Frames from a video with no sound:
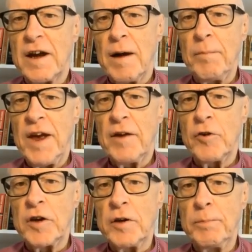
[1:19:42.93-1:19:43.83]
to come
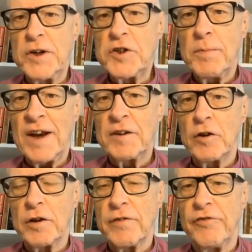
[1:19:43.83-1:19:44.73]
here, and the bishop
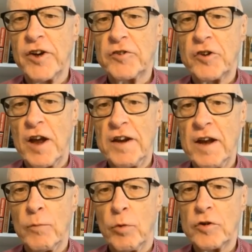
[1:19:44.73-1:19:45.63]
hadn't got the first
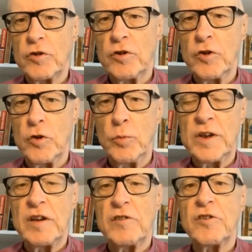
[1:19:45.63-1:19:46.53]
idea what to do
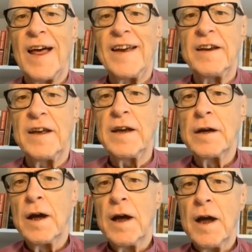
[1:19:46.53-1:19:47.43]
with this lady.